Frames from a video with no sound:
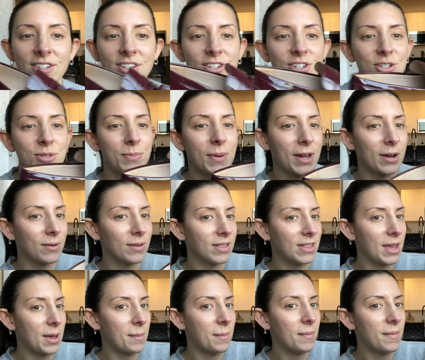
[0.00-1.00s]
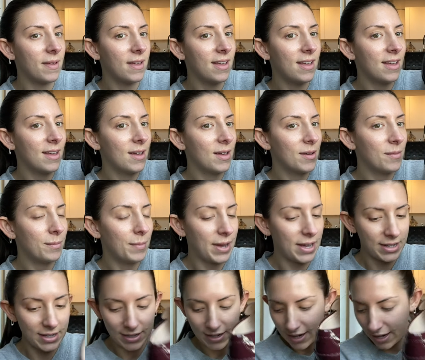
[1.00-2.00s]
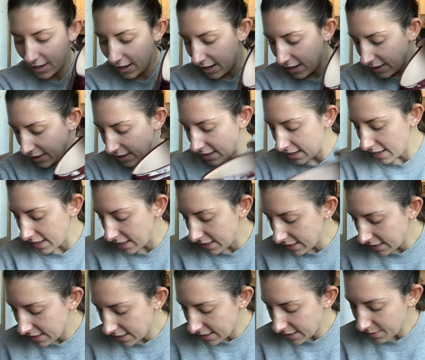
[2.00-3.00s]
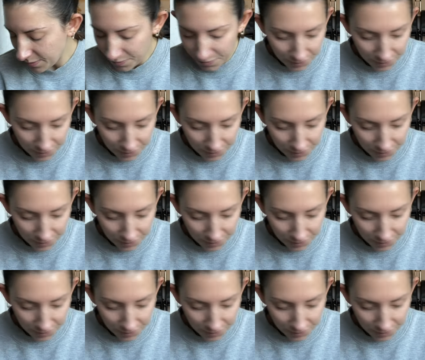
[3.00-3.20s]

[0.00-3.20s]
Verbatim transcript: to just pair with them. But I got these.